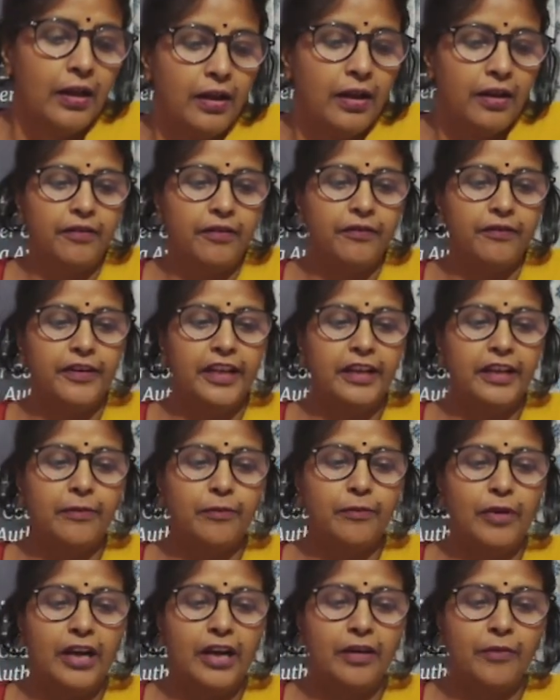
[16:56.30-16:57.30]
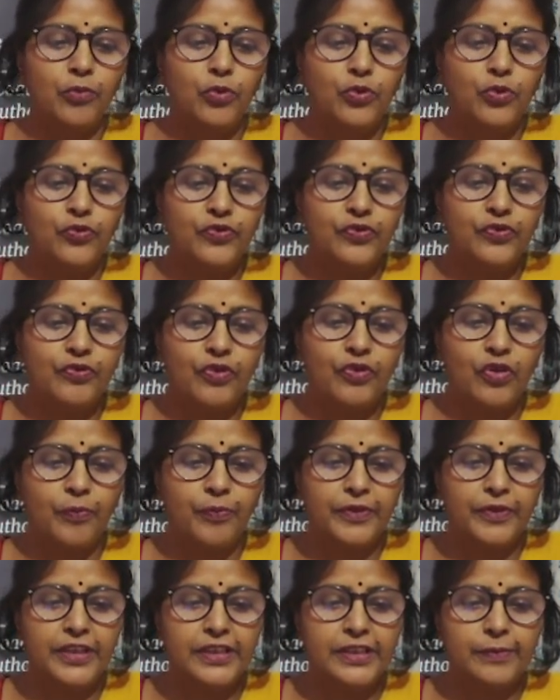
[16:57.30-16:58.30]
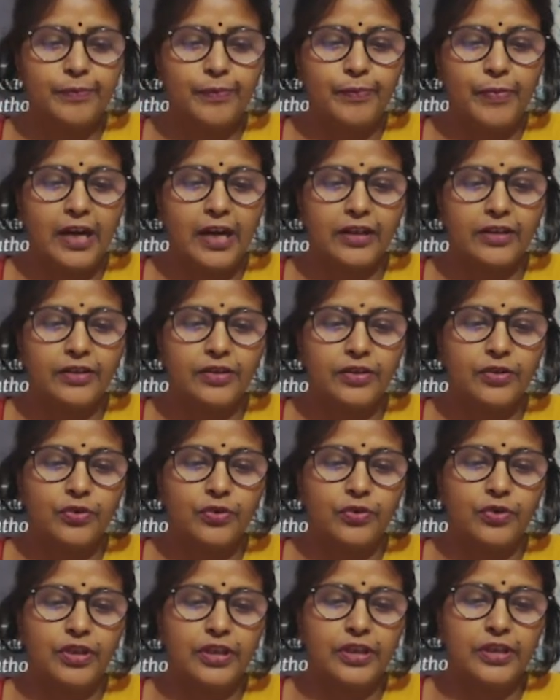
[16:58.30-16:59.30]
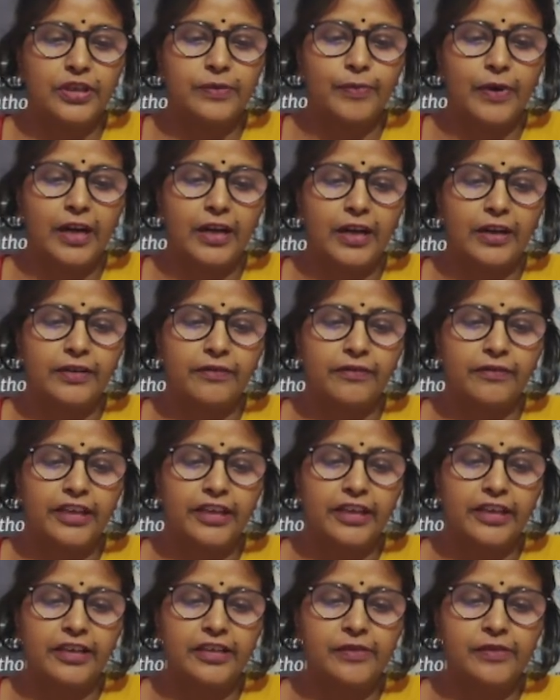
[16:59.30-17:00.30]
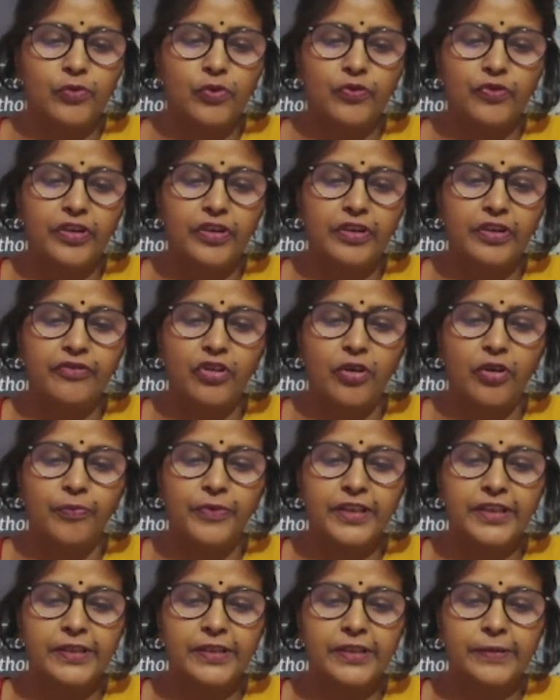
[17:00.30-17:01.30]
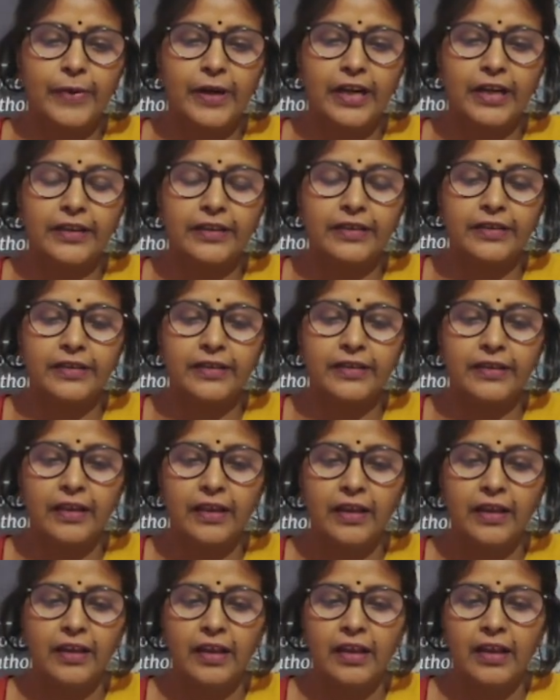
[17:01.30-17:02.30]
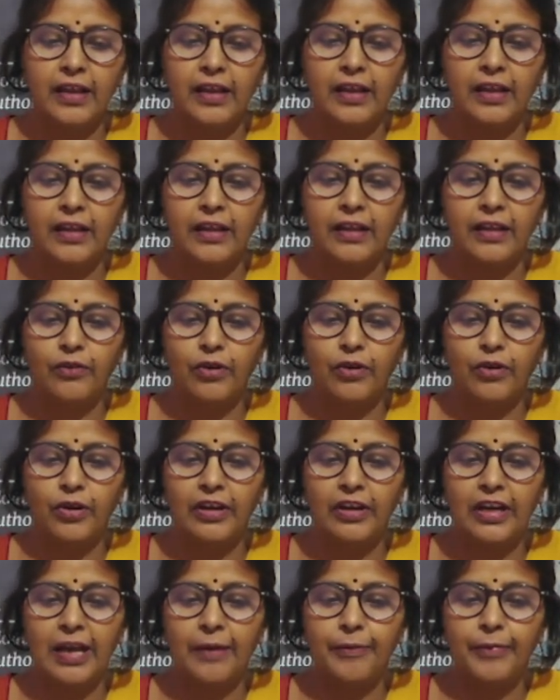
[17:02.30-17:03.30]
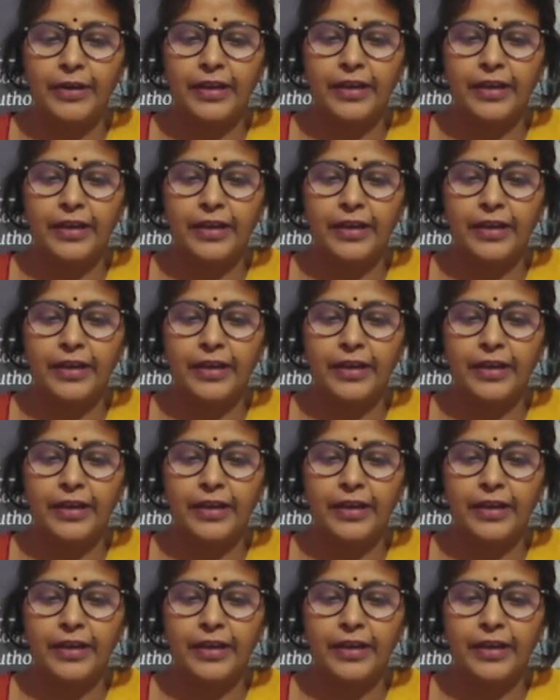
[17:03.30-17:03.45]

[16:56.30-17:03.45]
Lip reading: when blood moves from this part to this part, when it is moving from this part, what will happen?